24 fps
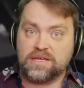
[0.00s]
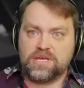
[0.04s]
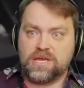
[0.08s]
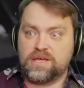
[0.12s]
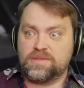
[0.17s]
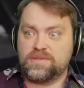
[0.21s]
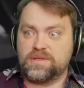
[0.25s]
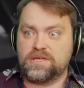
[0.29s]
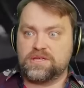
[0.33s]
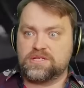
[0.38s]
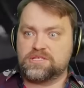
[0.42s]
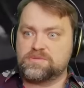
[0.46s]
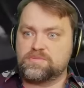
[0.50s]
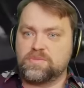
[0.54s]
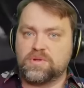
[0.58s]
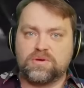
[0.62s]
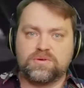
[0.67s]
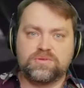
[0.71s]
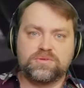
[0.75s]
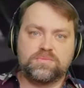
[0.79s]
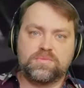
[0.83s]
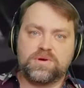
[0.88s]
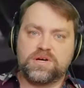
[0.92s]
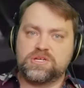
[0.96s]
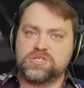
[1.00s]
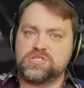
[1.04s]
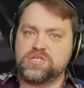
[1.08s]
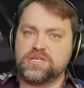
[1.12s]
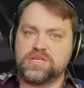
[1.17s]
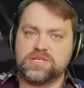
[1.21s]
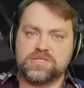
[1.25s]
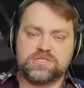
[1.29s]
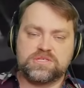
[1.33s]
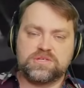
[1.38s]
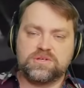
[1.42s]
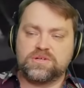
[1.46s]
Yeah, they explode much
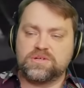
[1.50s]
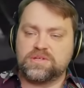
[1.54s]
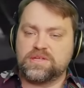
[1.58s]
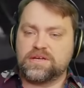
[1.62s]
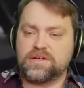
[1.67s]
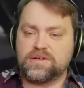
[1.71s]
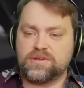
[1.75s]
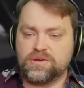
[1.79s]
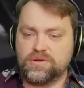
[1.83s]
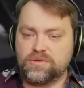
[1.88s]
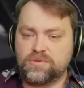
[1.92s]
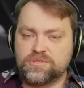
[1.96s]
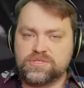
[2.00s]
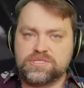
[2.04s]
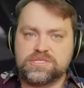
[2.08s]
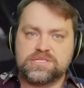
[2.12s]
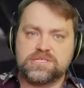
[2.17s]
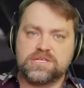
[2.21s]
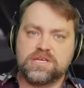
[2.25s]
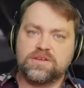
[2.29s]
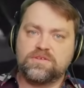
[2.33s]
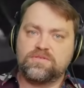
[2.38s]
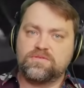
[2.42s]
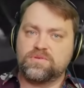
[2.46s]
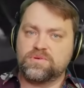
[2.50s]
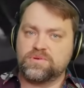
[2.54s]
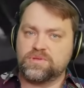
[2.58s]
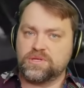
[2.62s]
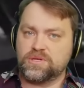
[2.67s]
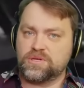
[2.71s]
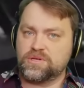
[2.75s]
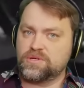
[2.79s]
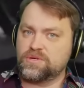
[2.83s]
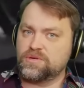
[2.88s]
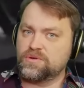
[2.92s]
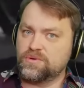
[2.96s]
easier, they are not safe for the
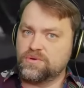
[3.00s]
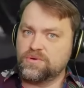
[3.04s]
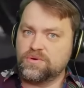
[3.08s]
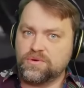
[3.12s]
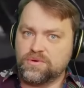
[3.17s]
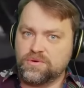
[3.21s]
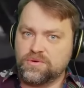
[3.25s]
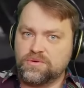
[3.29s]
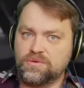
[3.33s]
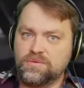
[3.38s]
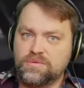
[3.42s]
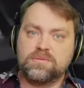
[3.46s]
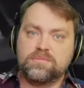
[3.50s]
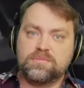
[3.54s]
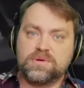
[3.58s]
crew,